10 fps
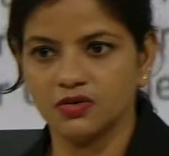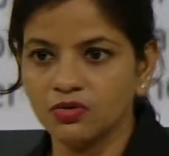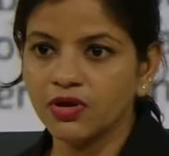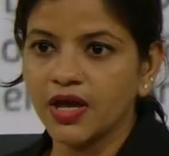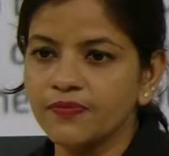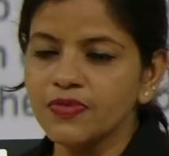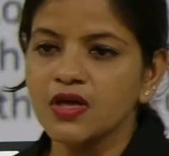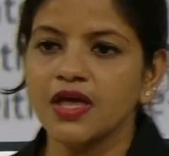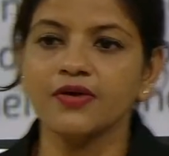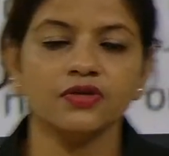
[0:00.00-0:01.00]
Okay.
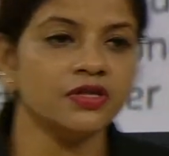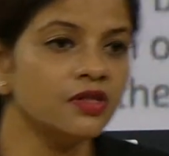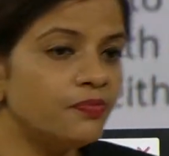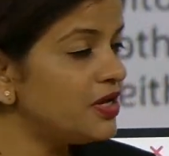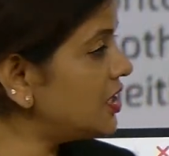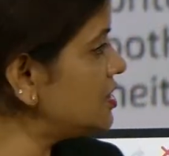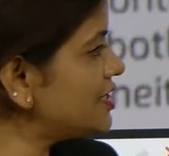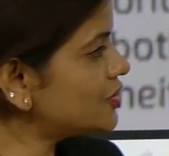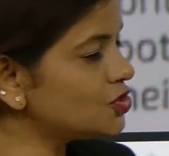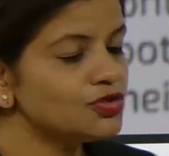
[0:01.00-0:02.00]
In the beginning
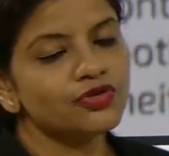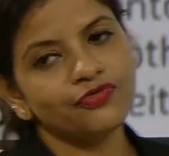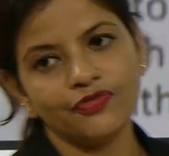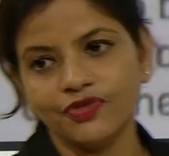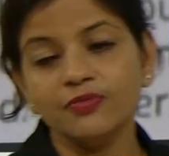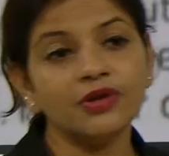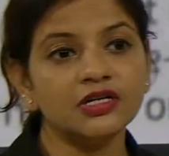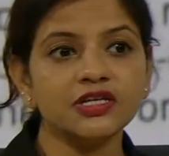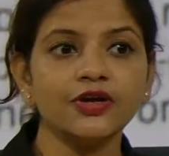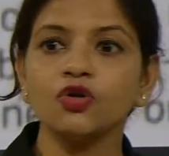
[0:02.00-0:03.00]
sections of 15 minutes,
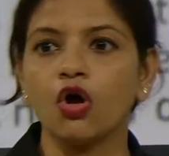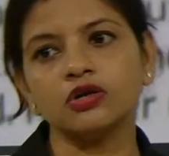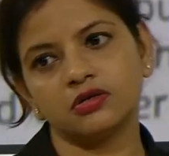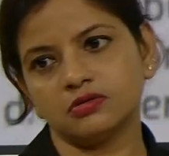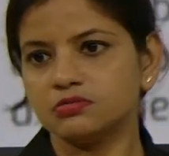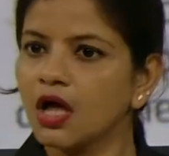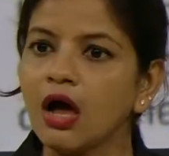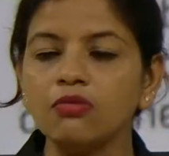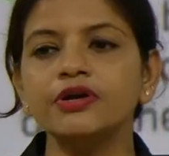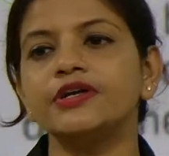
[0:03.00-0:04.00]
I taught
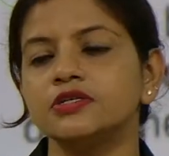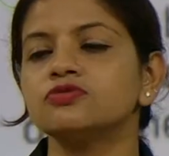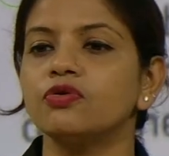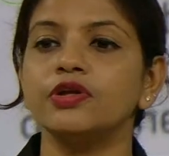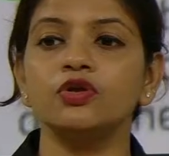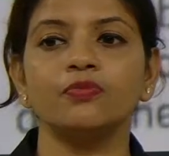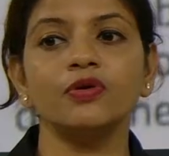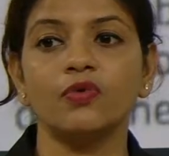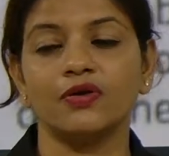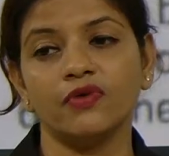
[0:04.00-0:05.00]
how it is going to be
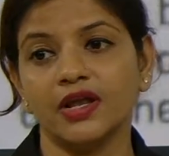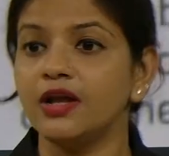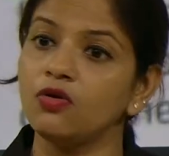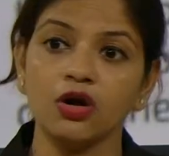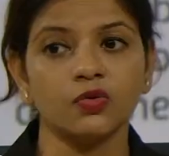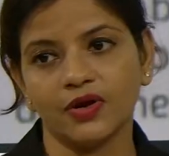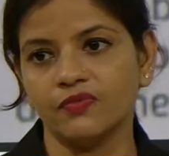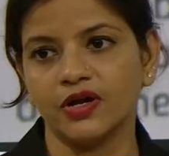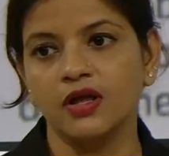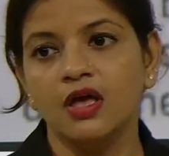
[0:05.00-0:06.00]
1, 1 and not 1, 1.
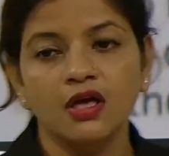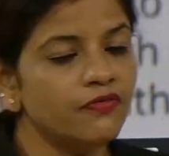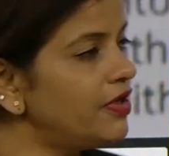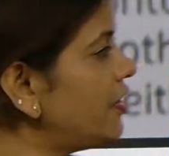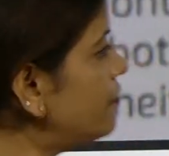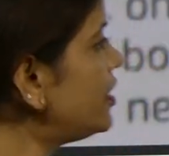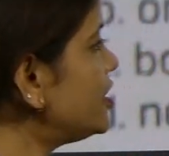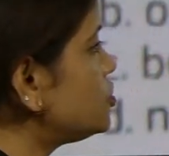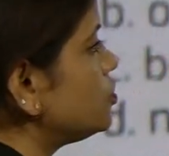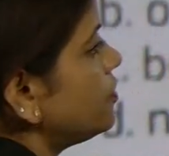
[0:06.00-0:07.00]
Whenever x
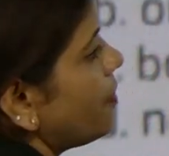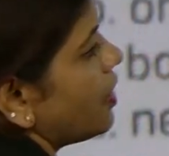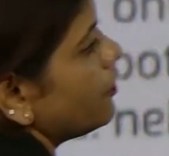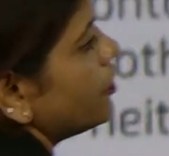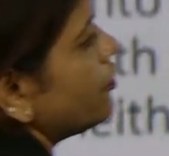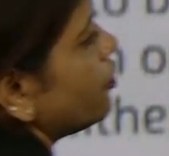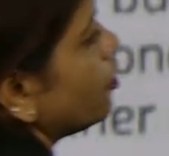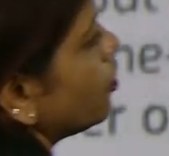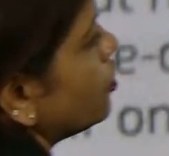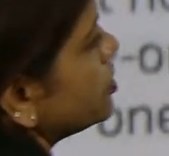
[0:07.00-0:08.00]
to the power
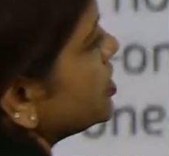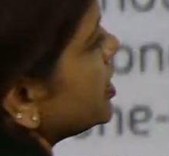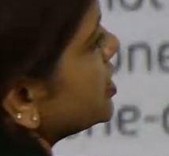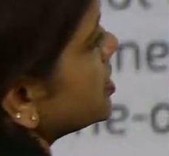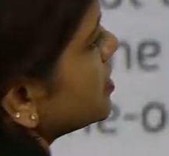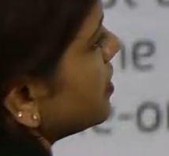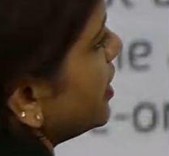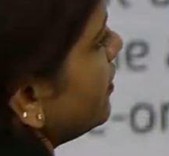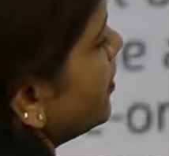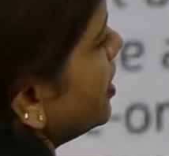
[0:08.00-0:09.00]
4, 6,
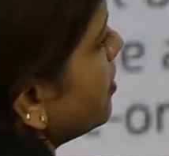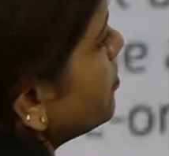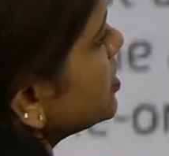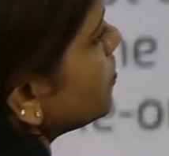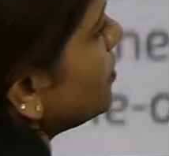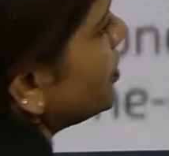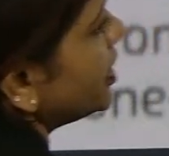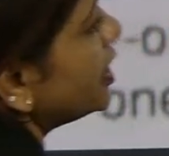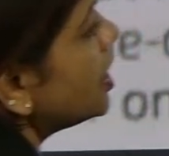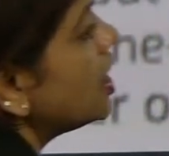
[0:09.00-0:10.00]
even numbers will be
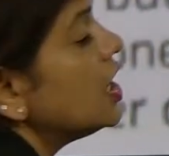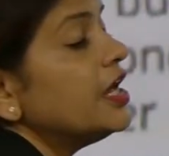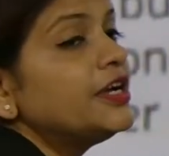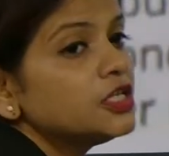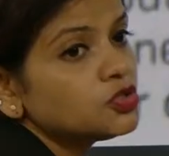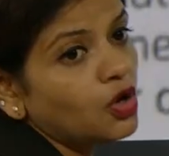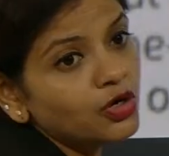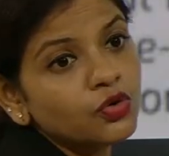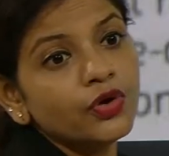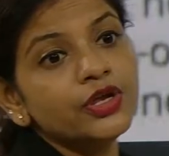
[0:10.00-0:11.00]
there, it is
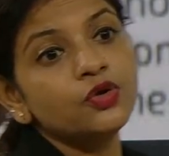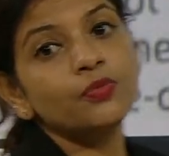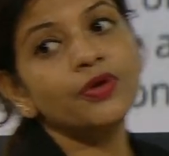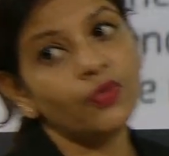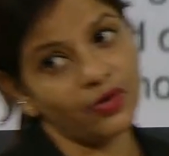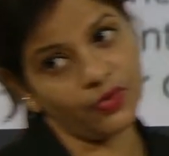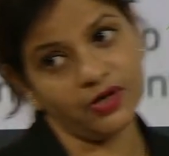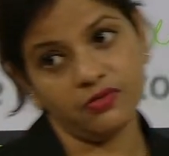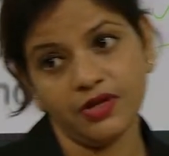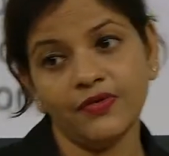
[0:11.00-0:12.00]
not going to be 1, 1.
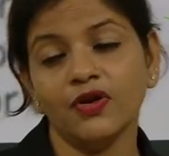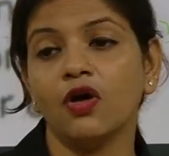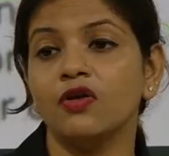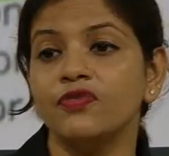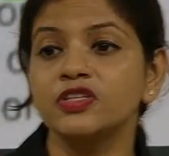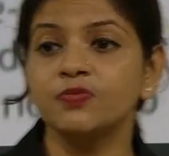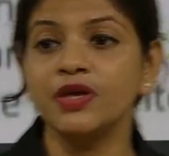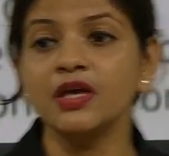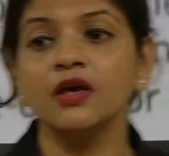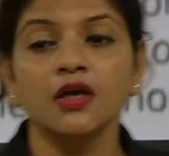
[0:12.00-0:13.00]
It will always
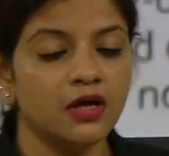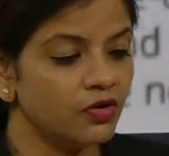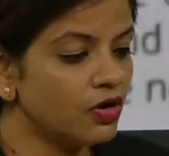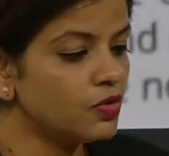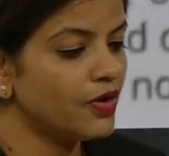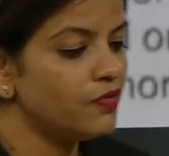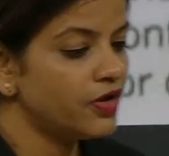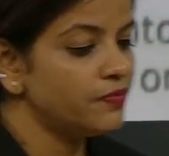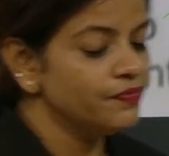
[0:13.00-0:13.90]
be not 1, 1.